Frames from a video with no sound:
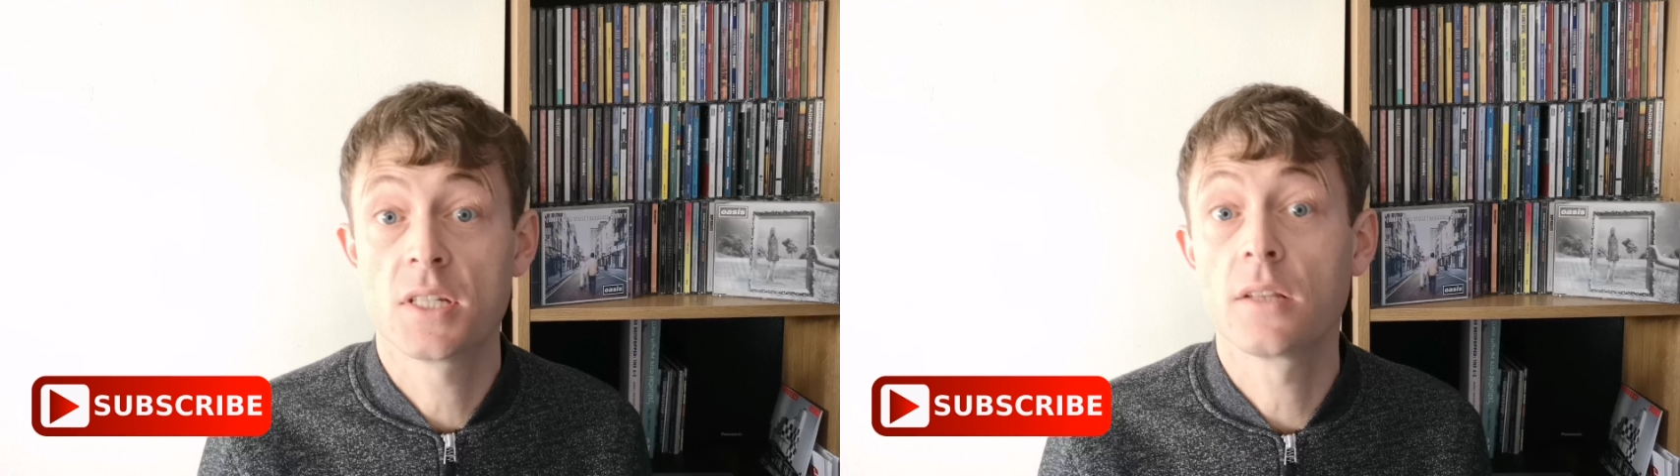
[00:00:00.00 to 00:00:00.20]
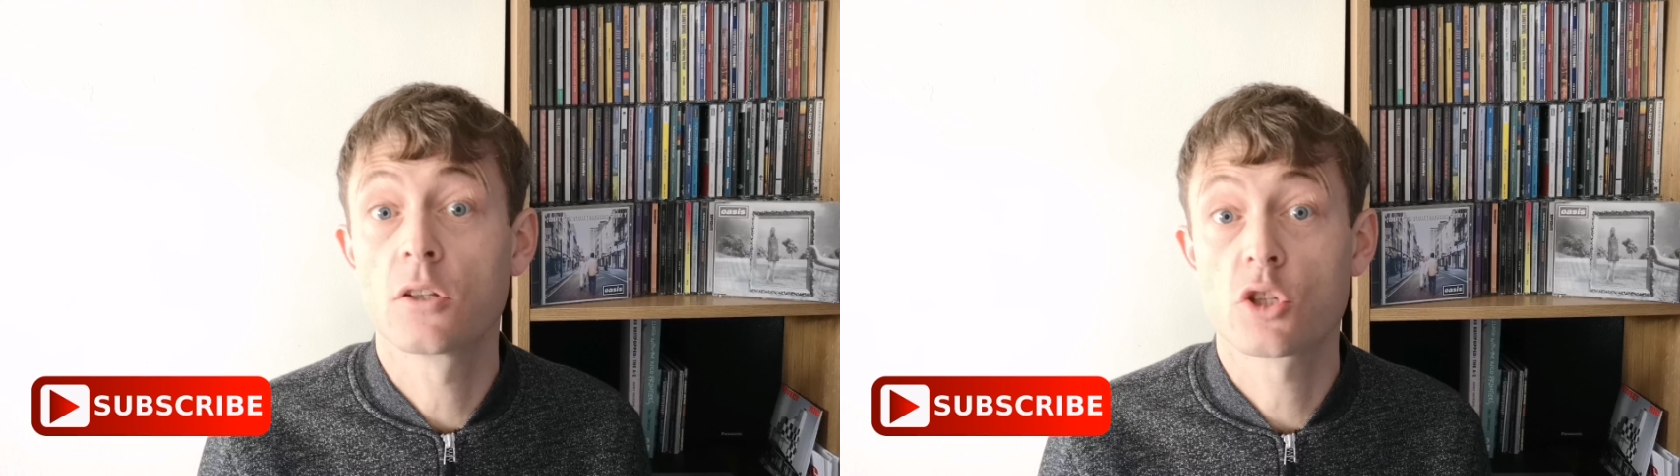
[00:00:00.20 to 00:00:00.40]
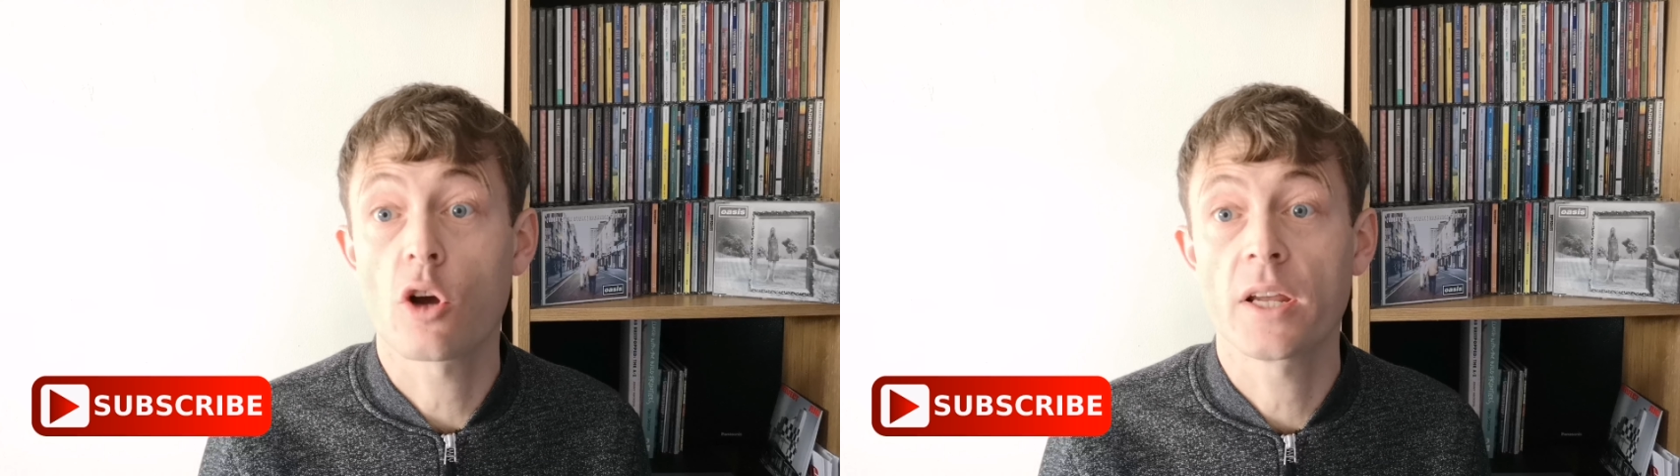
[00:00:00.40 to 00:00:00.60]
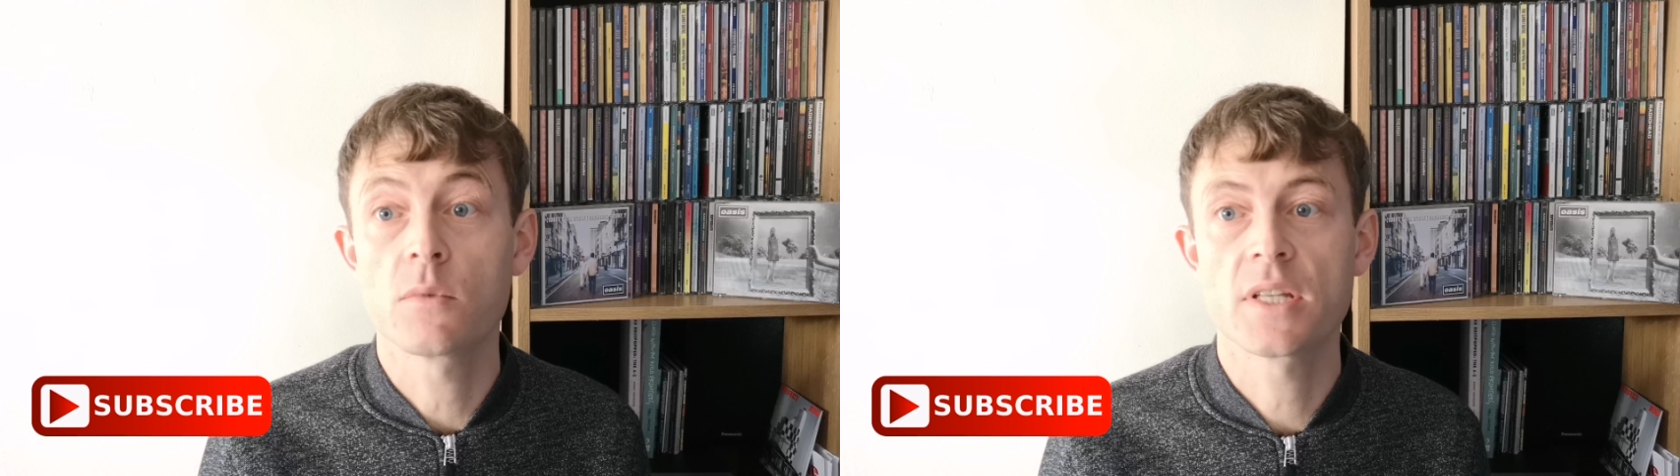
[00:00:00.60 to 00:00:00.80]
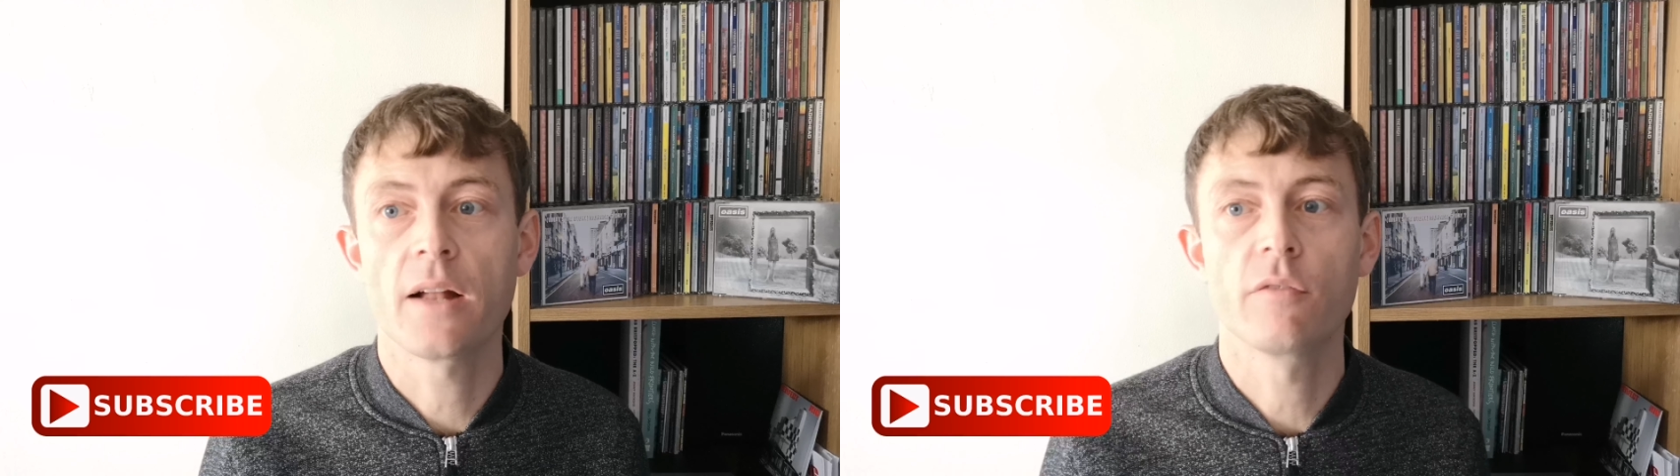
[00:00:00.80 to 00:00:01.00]
sing the song
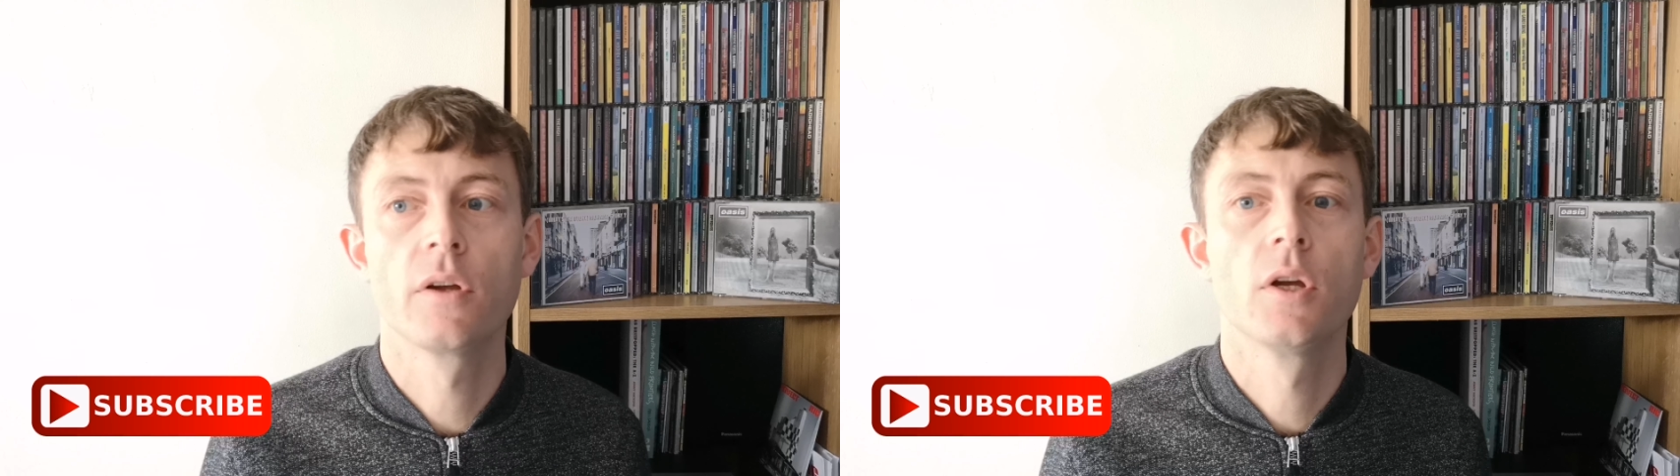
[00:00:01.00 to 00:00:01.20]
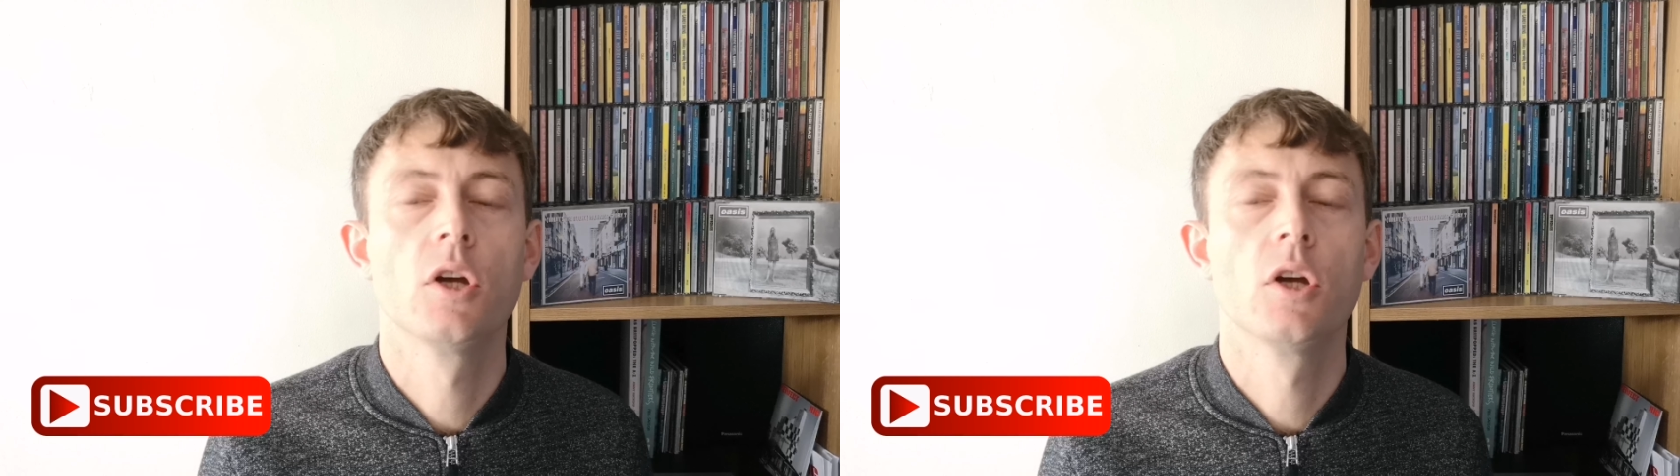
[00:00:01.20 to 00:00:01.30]
himself,